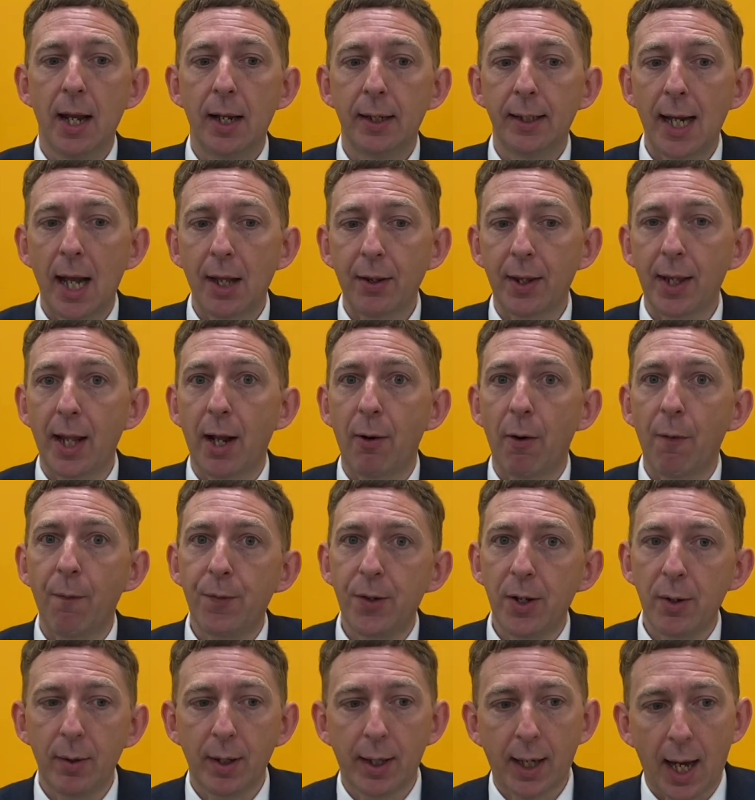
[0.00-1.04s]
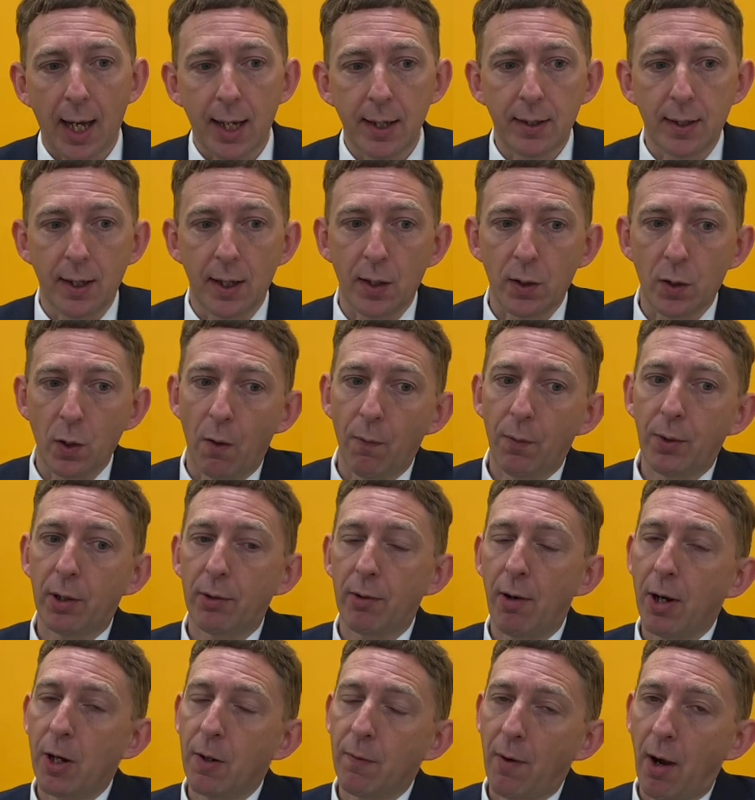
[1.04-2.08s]
now that there are fewer cases of
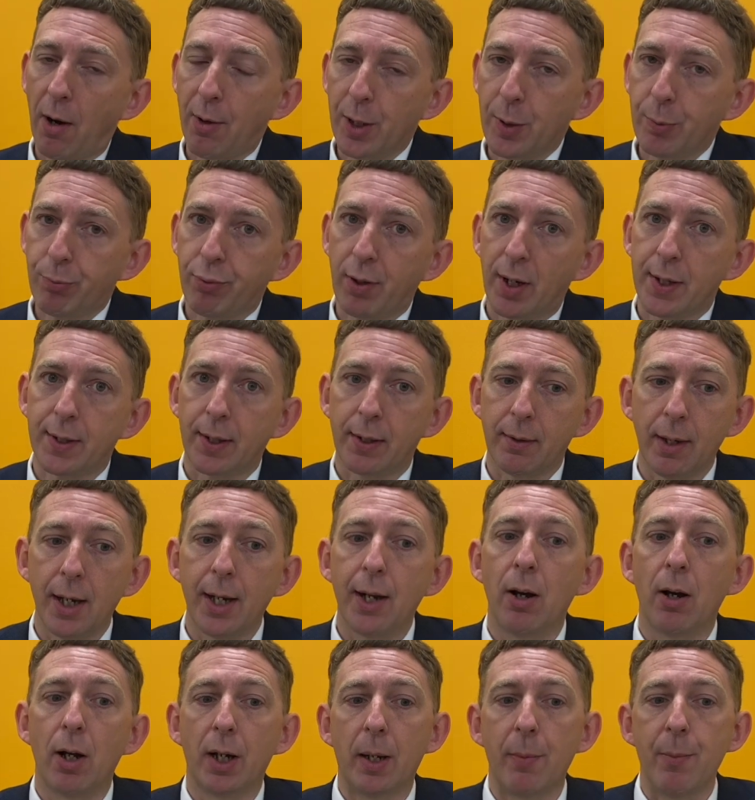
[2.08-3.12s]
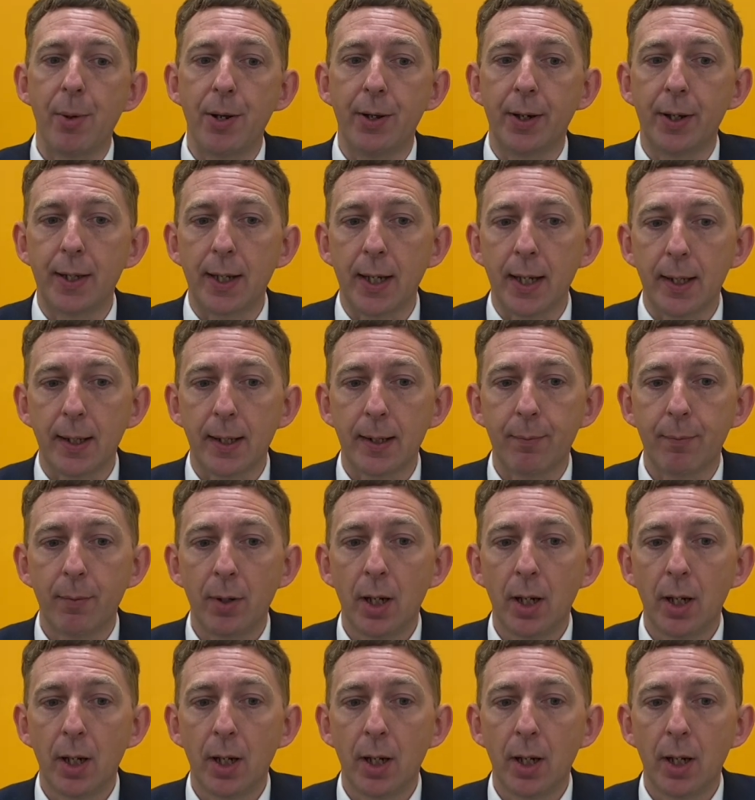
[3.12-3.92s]
coronavirus present in our communities.